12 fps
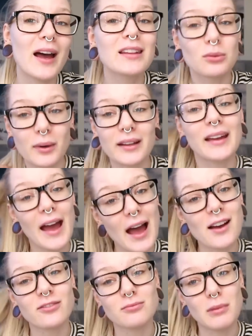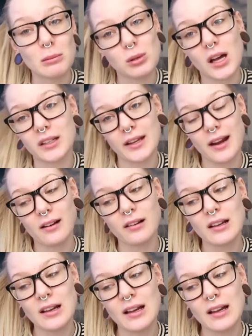as when I have my blonde hair.